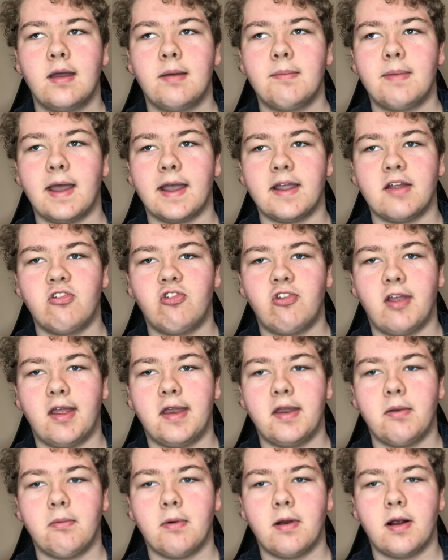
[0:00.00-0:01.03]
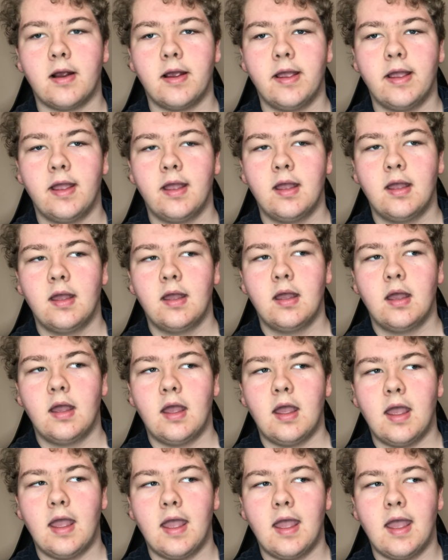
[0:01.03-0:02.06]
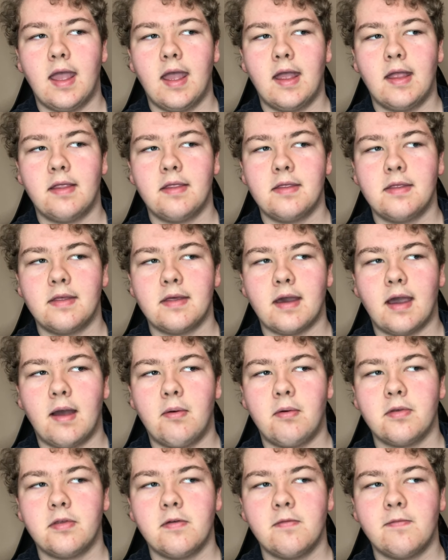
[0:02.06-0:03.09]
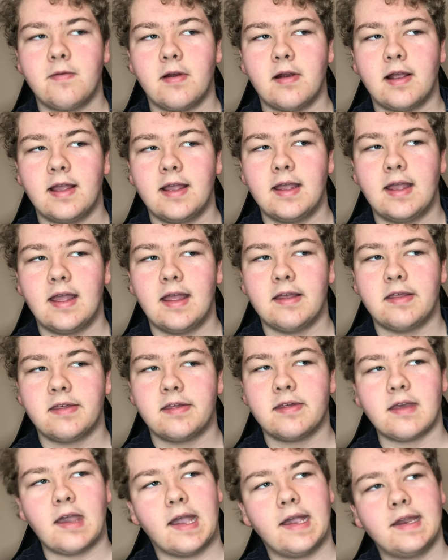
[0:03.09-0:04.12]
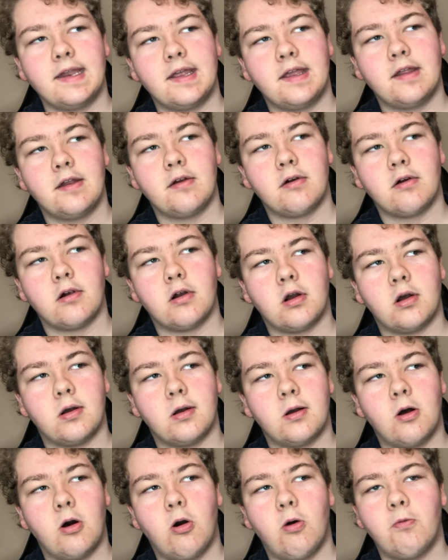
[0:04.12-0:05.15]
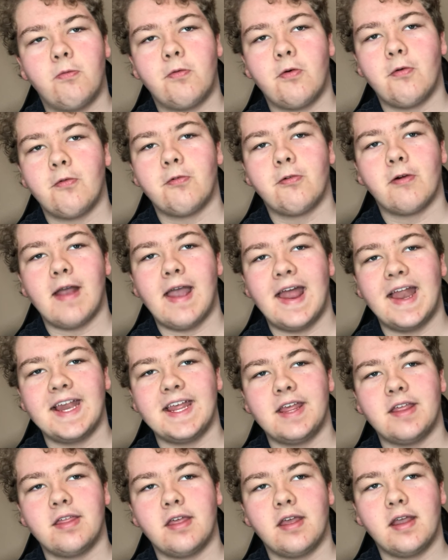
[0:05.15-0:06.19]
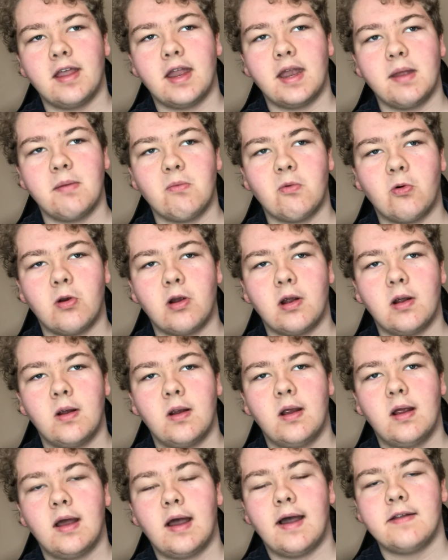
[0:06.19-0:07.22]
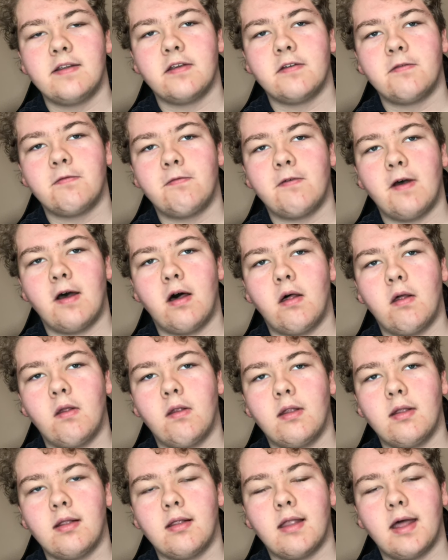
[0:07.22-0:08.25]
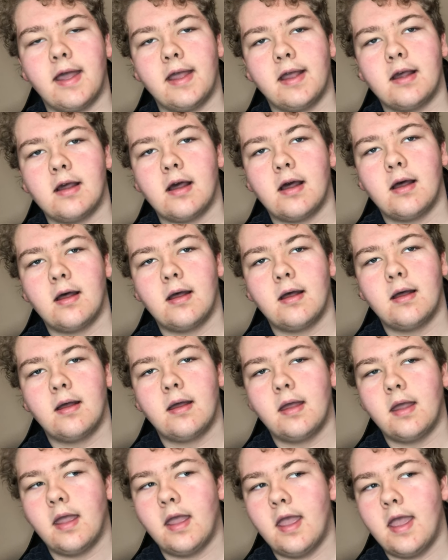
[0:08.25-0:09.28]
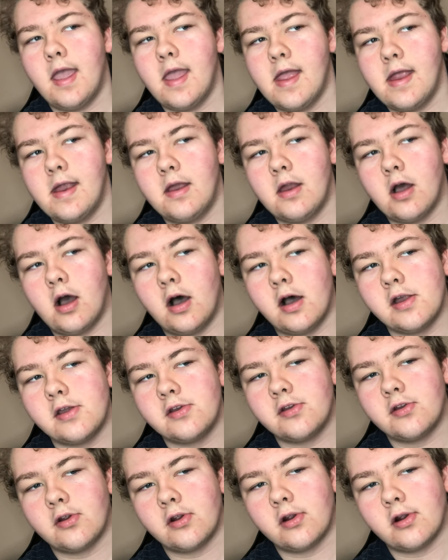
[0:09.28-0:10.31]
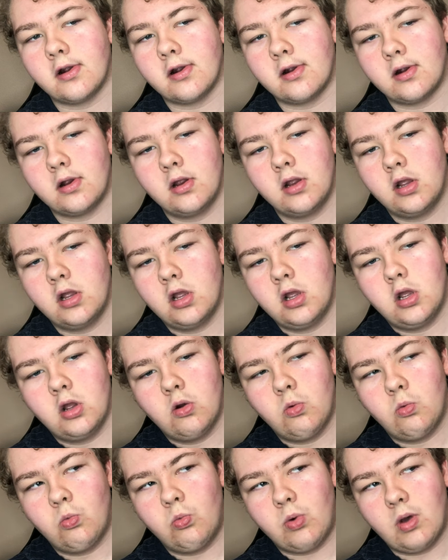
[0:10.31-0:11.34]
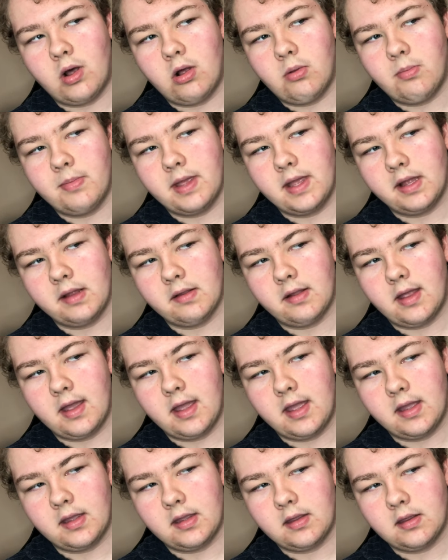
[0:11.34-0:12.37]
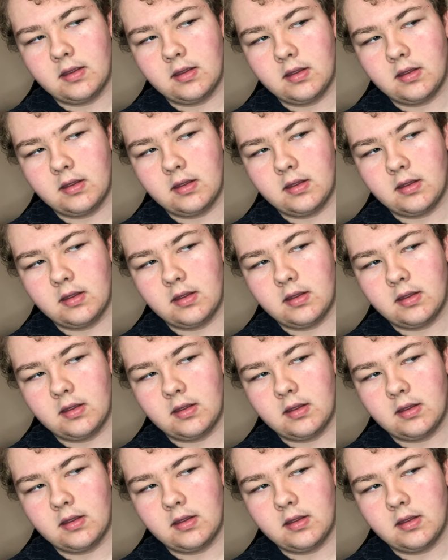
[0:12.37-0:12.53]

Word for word: back in January and I wasn't very excited or hopeful for anything anymore. I just felt like an underwhelming like